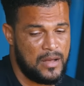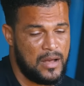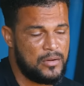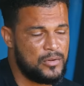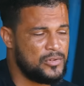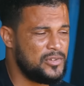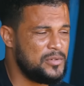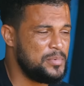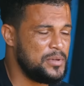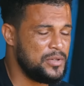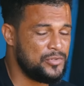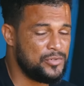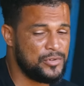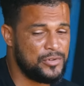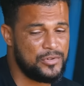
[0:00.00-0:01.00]
How could she be
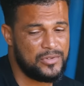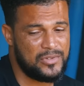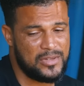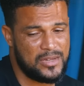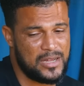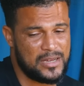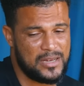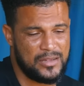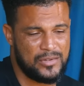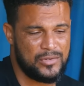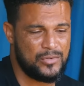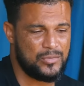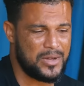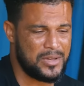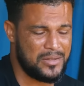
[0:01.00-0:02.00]
introducing Agnes
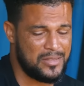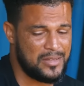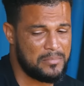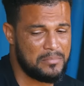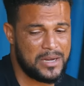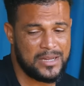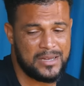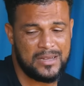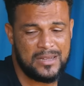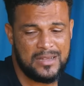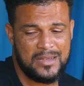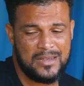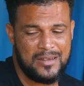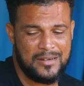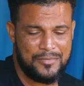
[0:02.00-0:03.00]
to another man
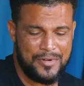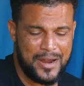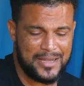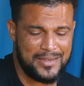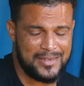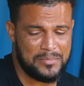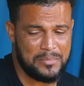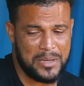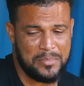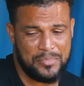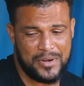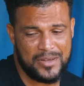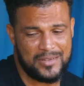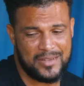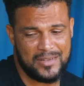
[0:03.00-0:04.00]
right in my
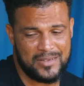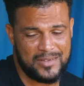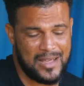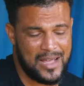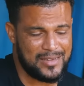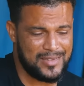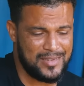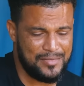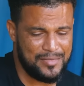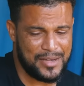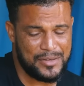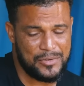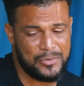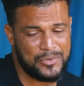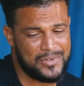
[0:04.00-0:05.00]
presence, as if I
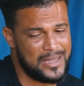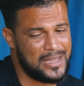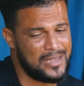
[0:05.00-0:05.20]
don't